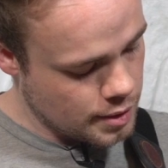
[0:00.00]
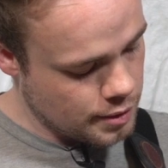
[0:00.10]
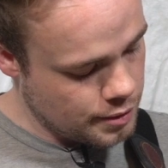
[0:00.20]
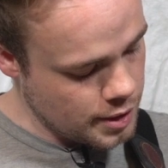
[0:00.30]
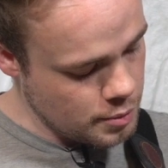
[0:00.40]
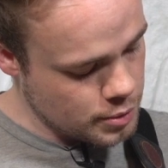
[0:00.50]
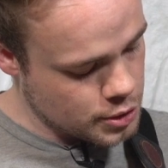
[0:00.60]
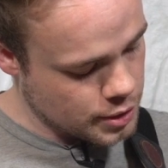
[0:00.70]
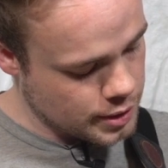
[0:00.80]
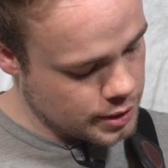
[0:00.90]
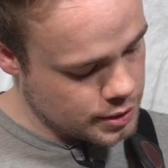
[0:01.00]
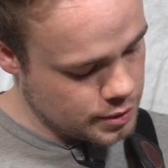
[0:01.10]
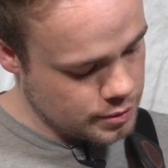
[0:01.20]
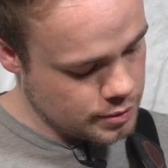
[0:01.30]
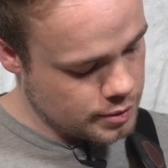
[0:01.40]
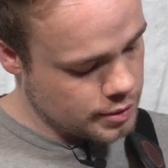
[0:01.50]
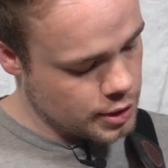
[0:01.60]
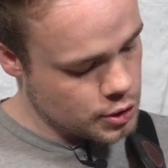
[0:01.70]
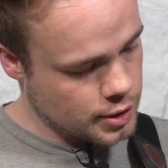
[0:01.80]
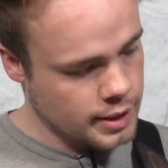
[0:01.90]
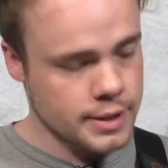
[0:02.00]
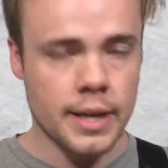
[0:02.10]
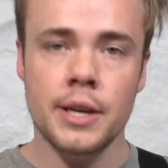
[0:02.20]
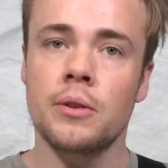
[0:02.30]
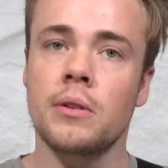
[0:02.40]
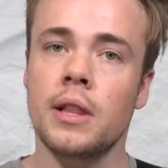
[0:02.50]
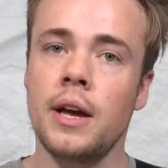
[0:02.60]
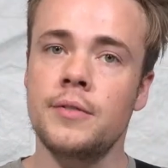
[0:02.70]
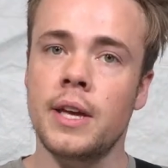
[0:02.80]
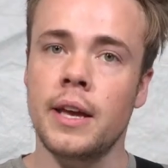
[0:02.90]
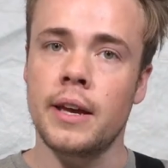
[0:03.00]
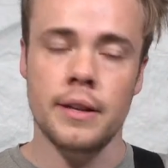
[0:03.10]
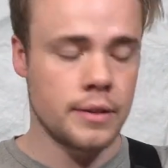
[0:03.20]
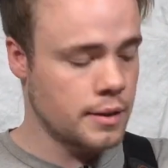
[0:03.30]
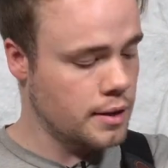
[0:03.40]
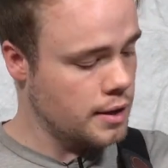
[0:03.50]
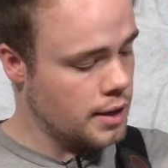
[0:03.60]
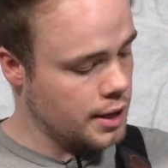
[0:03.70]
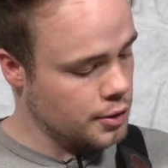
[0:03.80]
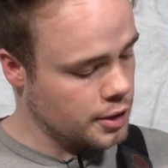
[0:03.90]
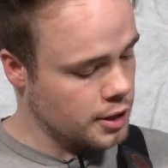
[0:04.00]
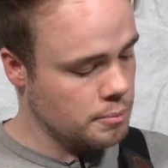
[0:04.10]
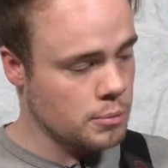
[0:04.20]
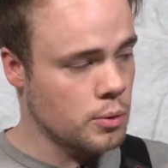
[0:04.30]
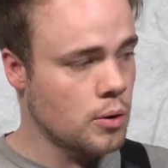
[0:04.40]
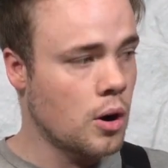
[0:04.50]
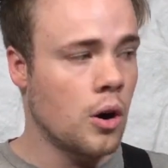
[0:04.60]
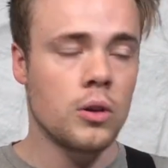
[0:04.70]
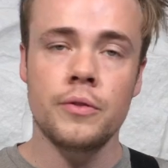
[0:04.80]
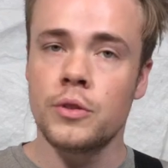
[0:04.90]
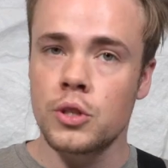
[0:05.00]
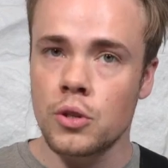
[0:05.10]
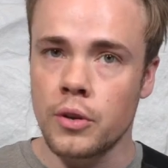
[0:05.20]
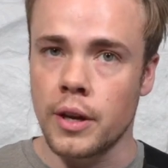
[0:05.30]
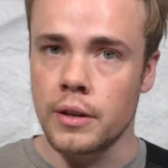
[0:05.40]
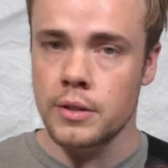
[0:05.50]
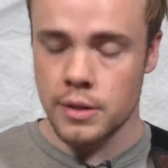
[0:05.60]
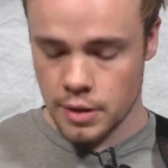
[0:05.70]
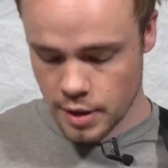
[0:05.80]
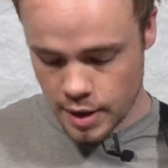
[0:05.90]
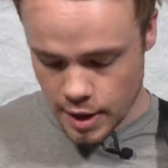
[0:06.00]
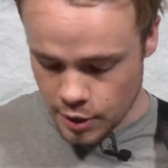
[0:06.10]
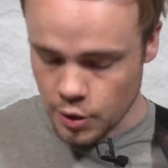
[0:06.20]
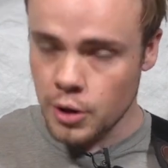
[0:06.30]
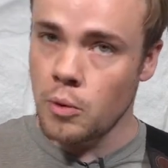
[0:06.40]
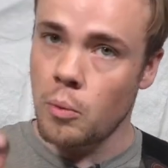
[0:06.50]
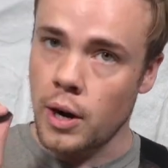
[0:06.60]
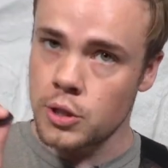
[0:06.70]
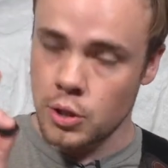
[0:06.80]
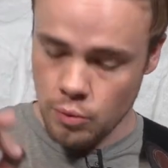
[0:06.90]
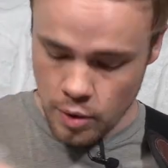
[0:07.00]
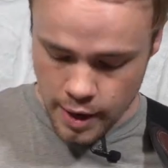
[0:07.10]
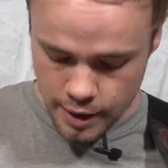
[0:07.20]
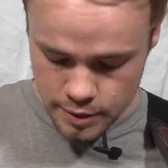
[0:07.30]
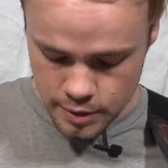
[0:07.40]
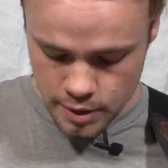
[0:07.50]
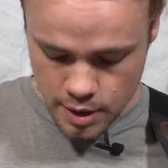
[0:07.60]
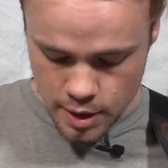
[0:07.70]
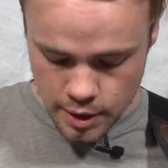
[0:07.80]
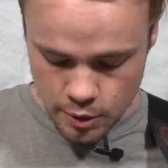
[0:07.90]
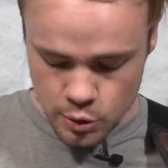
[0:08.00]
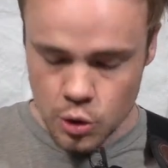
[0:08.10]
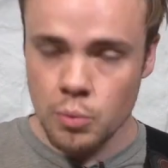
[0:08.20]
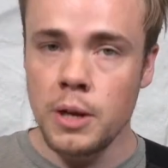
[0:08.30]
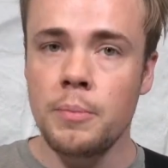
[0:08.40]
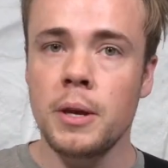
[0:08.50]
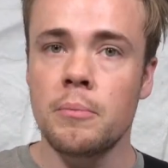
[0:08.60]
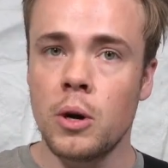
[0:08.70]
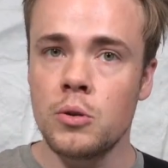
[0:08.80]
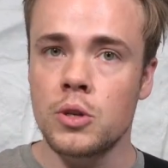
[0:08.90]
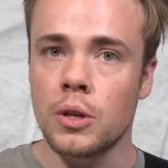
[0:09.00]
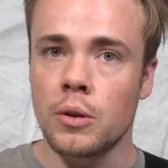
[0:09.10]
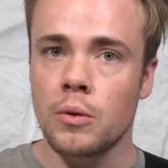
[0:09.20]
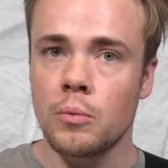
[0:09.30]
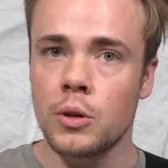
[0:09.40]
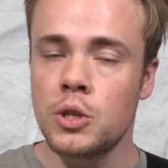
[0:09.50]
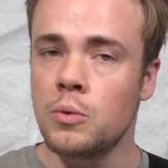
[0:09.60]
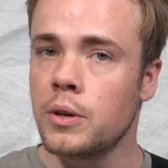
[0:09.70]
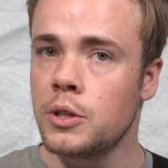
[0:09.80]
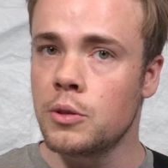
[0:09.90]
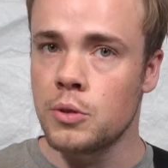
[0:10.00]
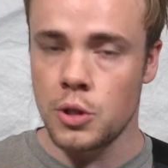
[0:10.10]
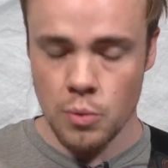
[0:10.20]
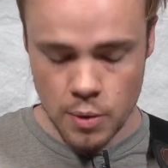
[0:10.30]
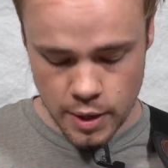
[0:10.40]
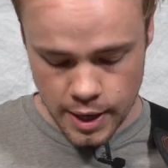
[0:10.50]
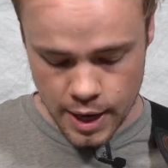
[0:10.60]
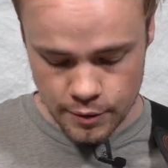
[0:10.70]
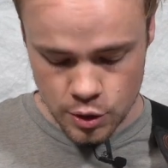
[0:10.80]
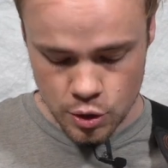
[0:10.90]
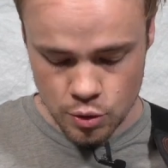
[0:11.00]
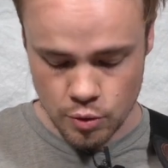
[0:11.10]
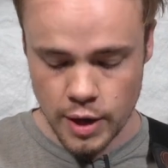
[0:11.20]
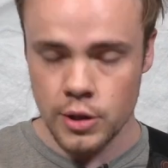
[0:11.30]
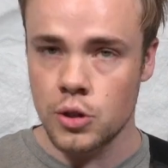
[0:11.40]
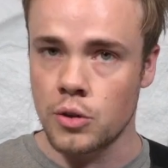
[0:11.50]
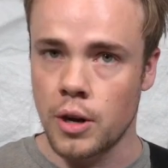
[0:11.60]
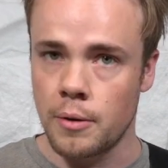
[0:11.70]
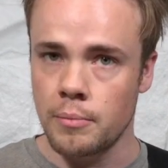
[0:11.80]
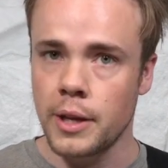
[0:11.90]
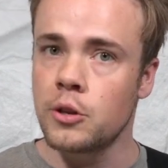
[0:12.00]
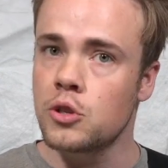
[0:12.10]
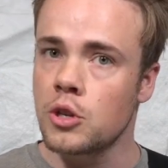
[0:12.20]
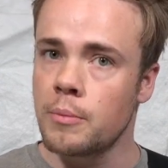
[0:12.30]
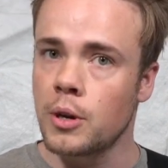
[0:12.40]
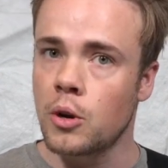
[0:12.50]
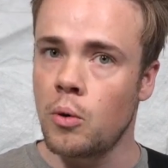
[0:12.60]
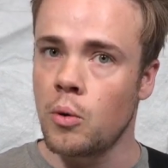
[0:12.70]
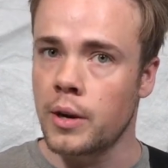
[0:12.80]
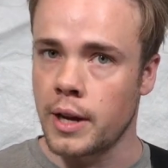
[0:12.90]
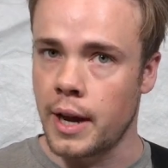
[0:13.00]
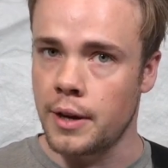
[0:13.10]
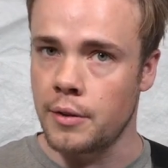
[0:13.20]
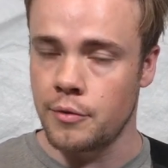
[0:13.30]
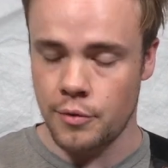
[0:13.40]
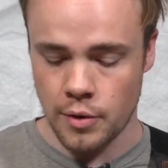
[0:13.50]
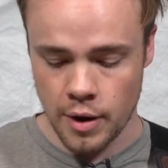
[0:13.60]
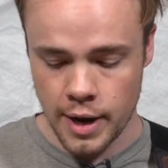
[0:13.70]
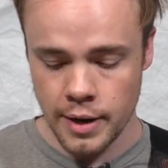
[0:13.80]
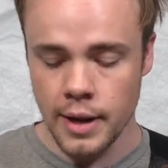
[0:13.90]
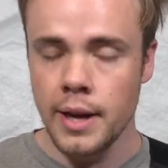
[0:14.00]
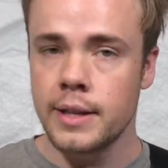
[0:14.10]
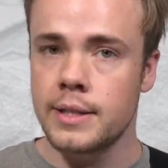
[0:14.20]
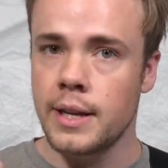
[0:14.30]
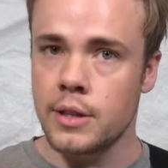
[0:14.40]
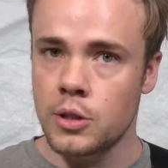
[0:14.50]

Then what you're going to do is you're going to take your left hand and you're going to mute all of the strings, and you're going to watch the right. Now, a sweeping motion, what you want to do is you want to have a straight strum, like you're strumming a chord kind of, all right? It's not